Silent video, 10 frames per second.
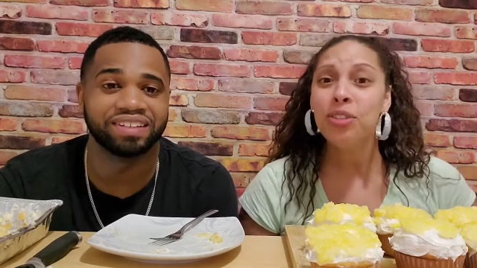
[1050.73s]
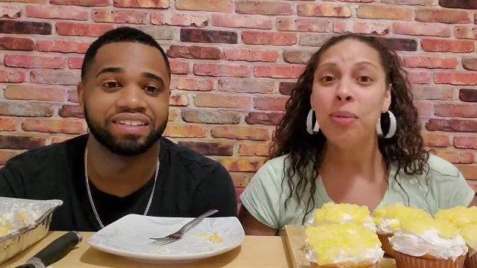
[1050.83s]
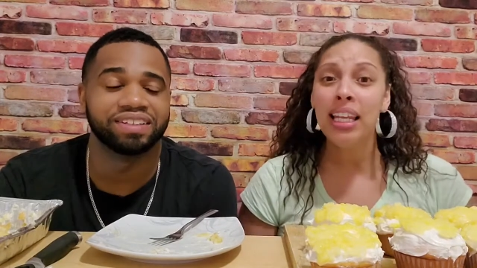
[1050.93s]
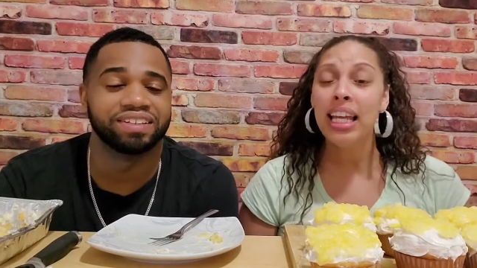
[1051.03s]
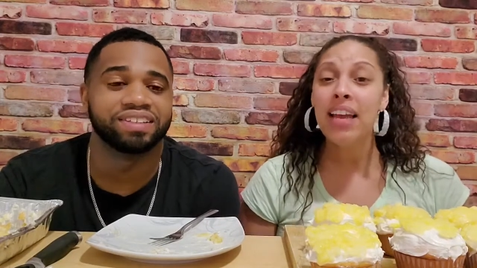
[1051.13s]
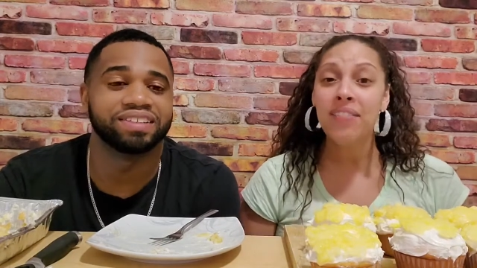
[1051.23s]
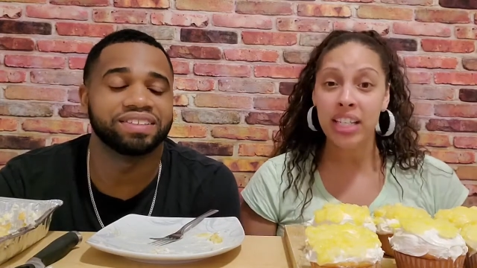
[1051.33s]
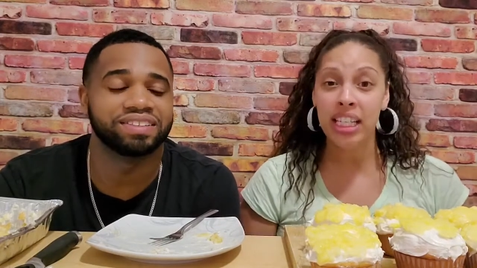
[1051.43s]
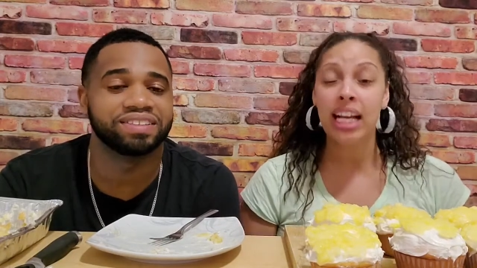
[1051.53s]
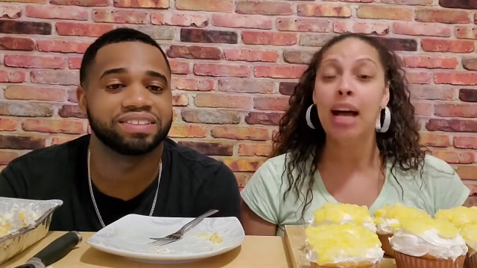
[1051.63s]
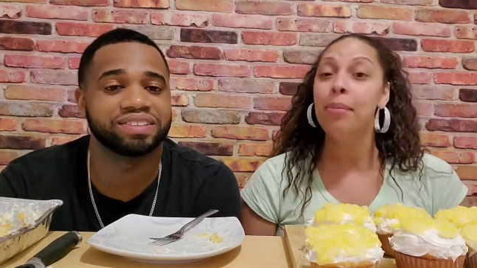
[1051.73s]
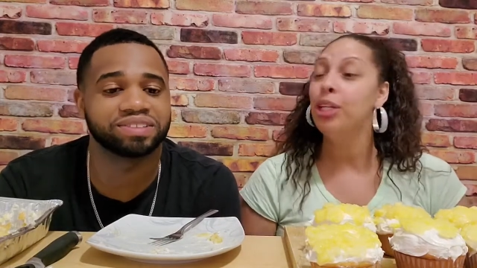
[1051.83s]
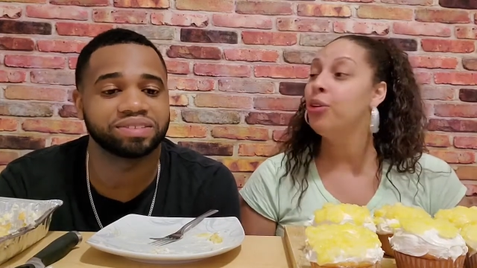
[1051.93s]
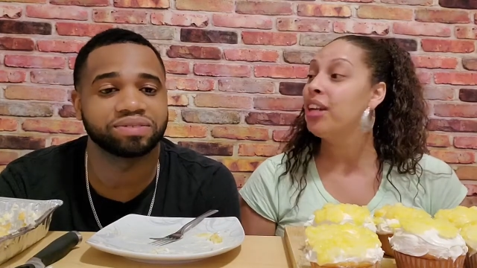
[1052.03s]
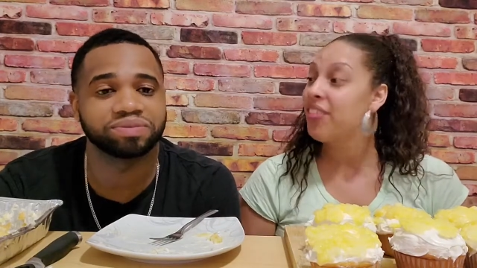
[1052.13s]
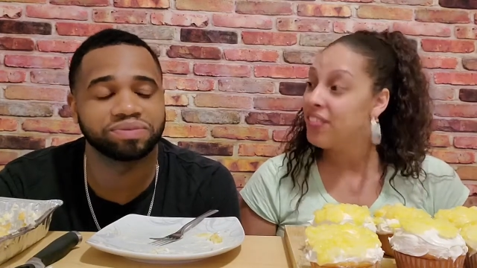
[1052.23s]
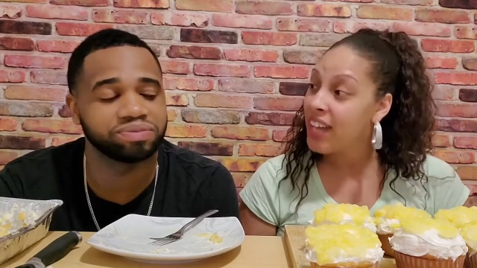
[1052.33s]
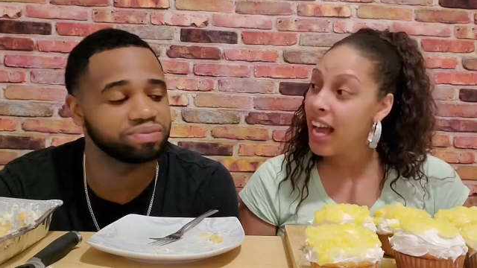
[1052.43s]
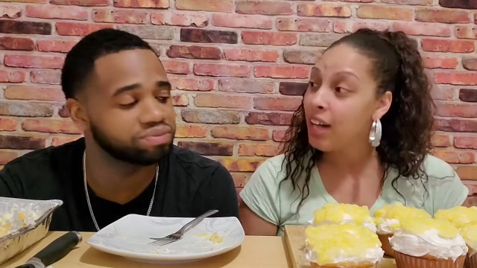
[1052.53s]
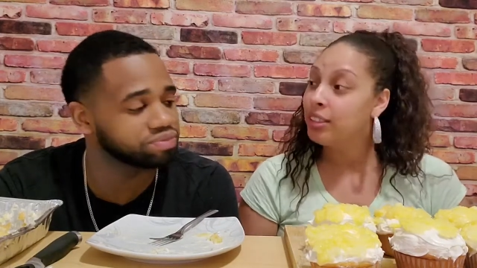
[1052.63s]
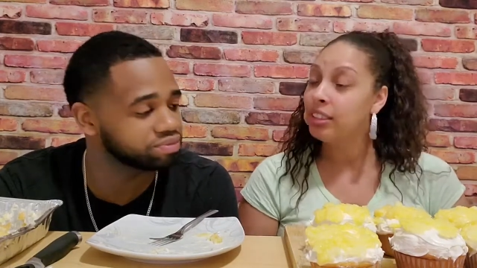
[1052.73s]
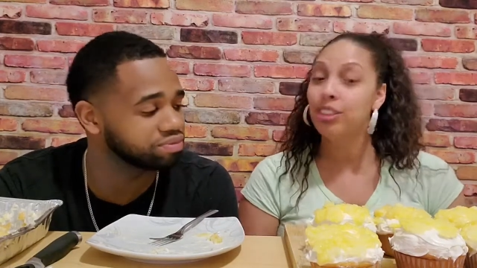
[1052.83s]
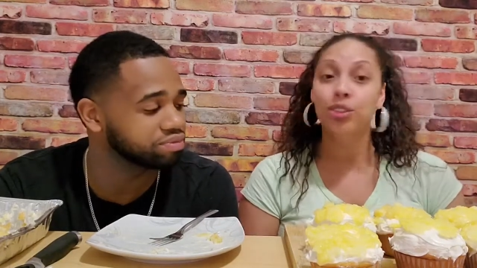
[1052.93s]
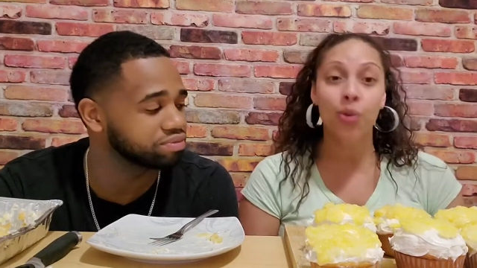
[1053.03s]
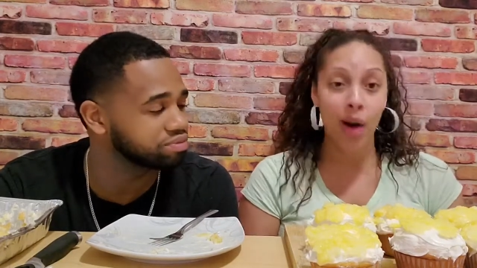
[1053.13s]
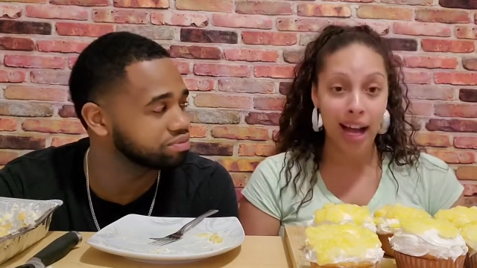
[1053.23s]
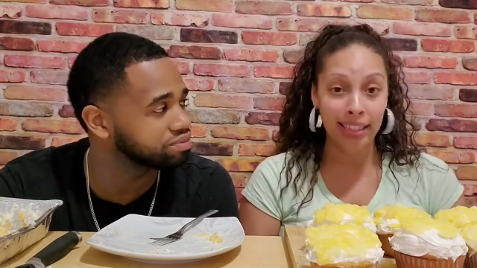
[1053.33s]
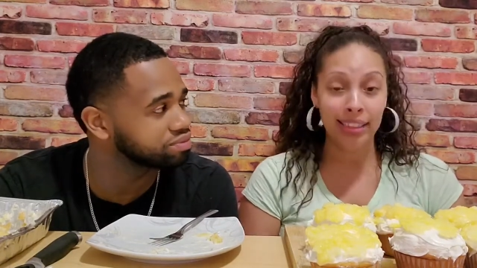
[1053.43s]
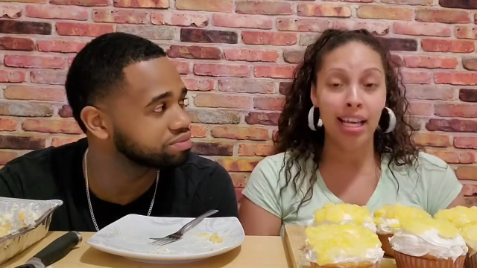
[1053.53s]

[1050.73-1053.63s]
Speaker 1: my leg feel like. I've been doing a thousand squats.